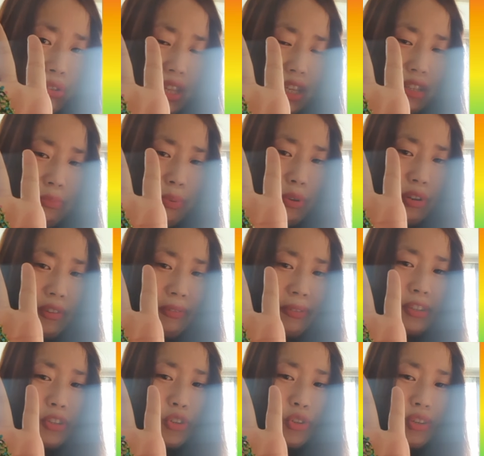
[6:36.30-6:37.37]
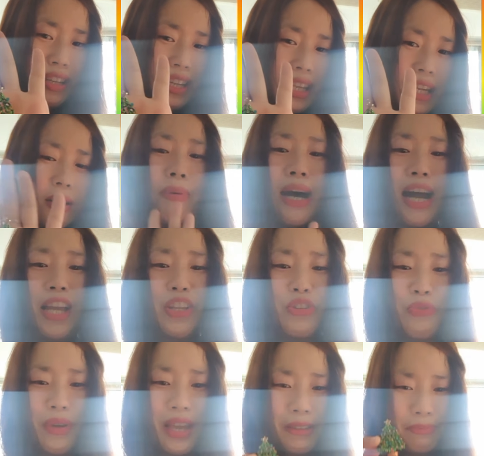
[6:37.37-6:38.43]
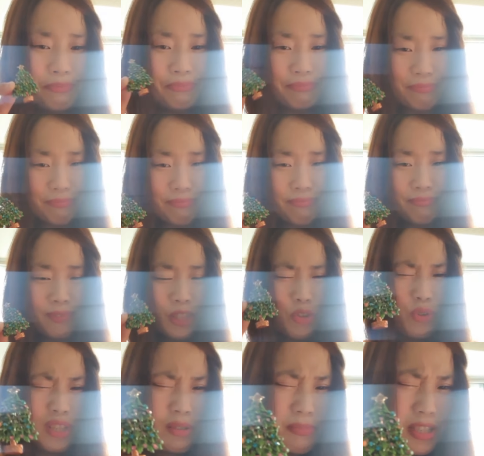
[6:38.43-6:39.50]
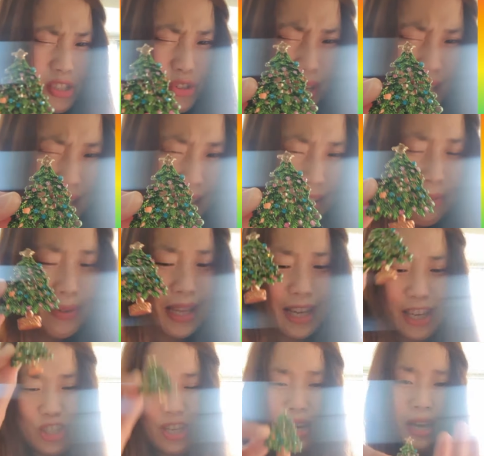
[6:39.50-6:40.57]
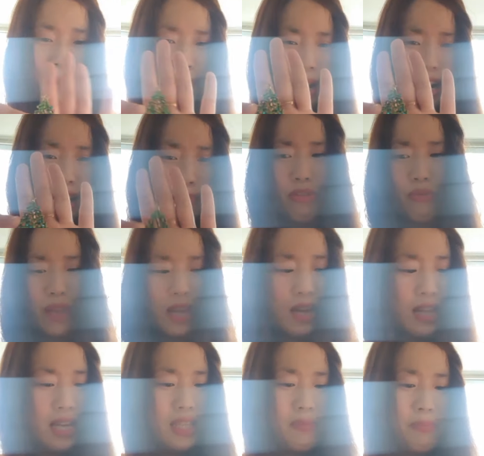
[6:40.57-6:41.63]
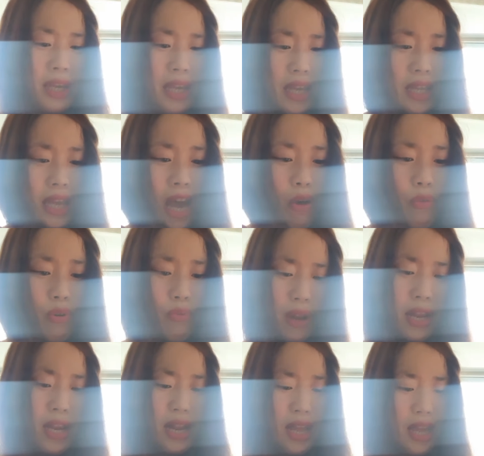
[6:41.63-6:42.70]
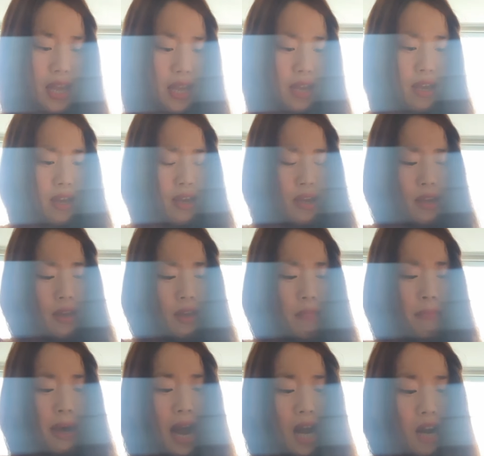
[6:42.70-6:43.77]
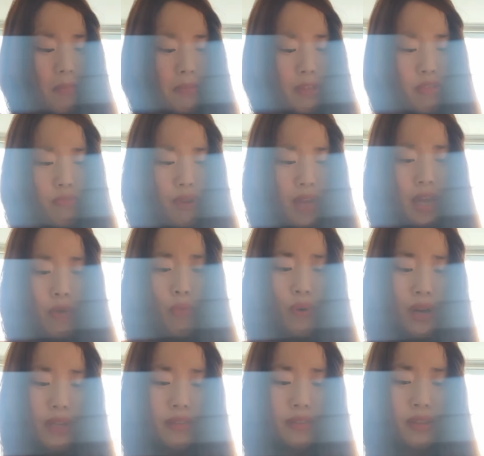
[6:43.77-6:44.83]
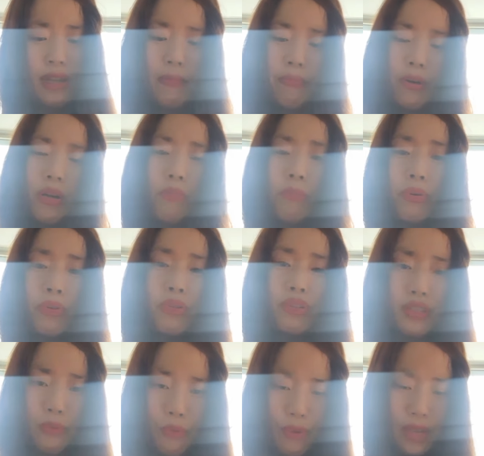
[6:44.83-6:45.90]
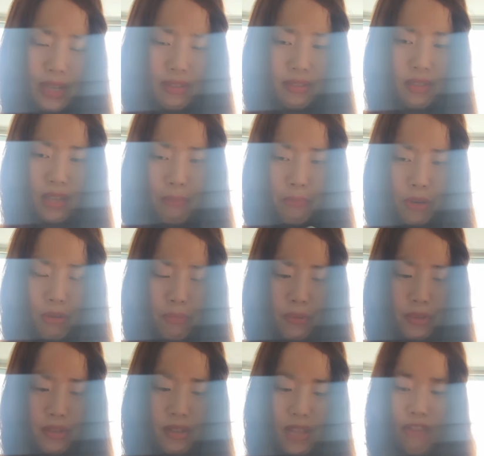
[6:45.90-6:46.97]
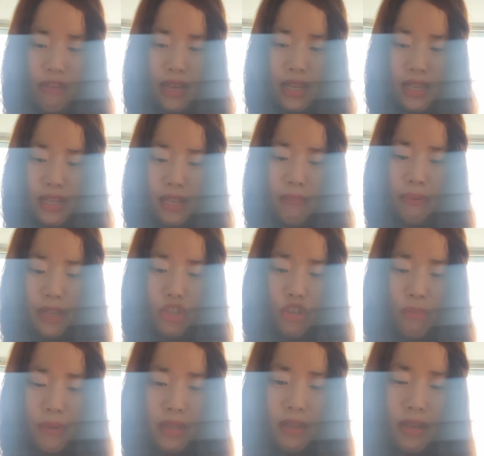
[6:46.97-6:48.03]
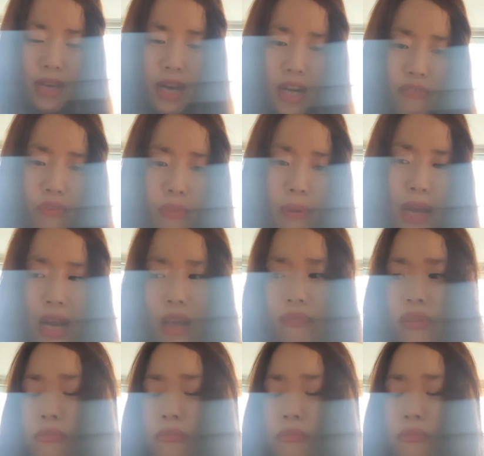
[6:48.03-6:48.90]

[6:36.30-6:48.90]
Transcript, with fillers: this beautiful, cute little pine tree? Christmas tree? Oh my gosh. Pile number three. Let's begin our reading. Pile number three. What is the life purpose? What is the life purpose? Thank you, Angel. Please show me the card for my lovely